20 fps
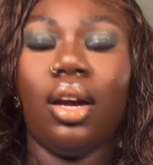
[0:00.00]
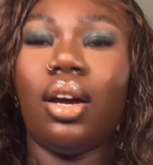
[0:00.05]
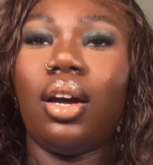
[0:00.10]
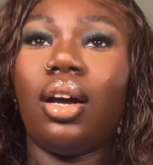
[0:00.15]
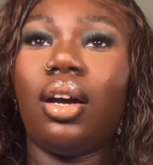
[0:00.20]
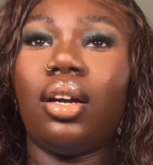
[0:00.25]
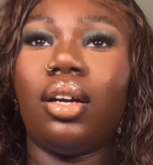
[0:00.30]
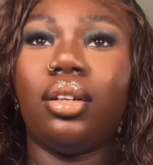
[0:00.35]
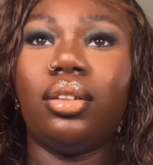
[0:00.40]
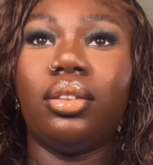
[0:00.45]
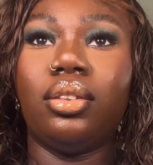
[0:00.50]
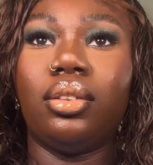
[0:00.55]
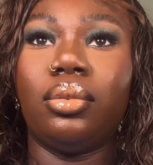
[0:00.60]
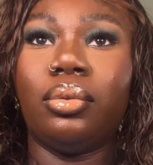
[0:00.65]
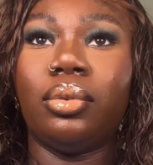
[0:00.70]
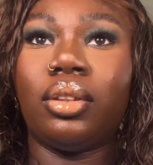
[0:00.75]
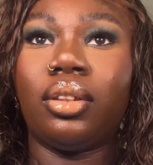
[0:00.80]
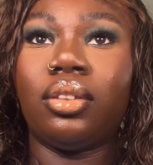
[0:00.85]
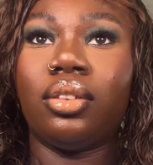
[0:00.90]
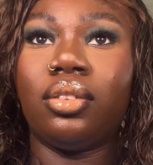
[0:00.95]
I honestly
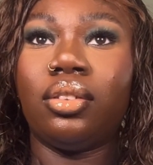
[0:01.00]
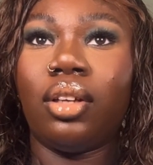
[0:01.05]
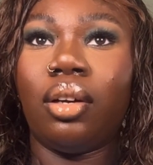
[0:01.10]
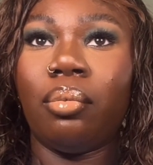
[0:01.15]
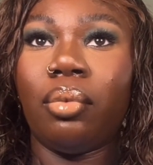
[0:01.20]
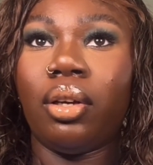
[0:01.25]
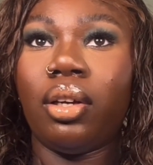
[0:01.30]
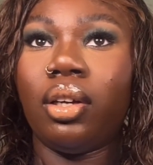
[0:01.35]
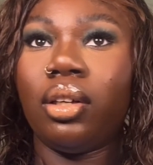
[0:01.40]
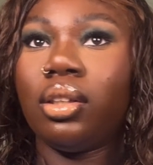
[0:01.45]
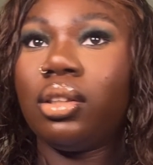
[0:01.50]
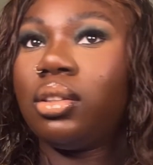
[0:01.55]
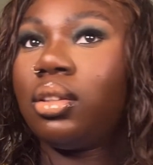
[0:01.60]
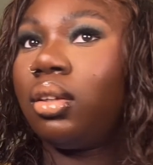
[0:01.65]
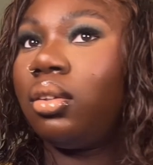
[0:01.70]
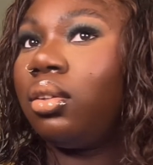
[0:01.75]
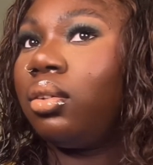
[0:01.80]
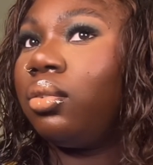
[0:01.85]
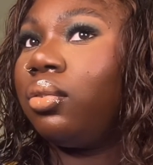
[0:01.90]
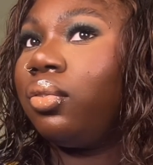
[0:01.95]
want to just tie my head because I
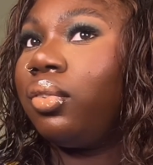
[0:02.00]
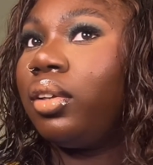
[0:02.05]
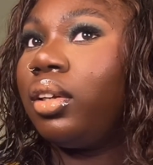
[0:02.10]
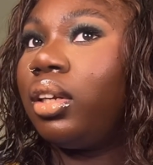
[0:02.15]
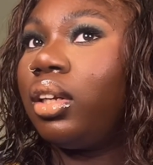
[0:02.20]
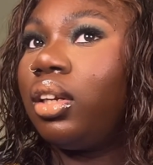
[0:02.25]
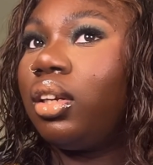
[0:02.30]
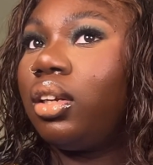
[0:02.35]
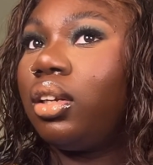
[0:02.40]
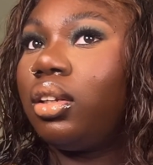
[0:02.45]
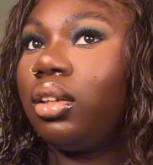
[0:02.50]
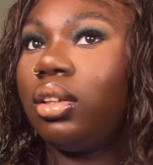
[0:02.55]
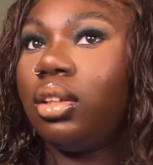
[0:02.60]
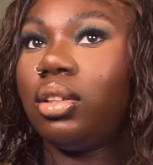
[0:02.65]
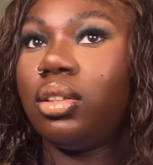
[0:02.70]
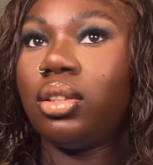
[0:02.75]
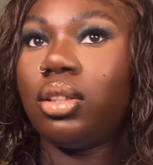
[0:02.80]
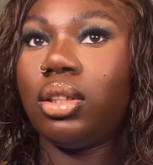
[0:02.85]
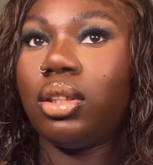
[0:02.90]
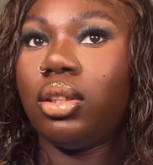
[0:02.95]
don't feel like
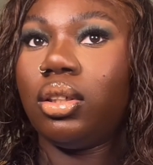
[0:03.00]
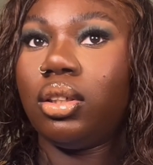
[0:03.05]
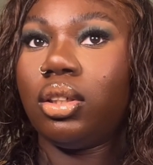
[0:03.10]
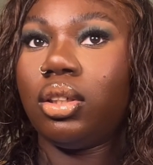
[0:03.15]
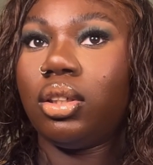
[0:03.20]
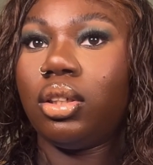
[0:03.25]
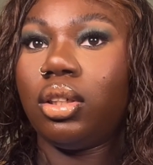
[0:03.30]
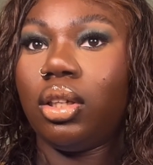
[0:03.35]
lacing.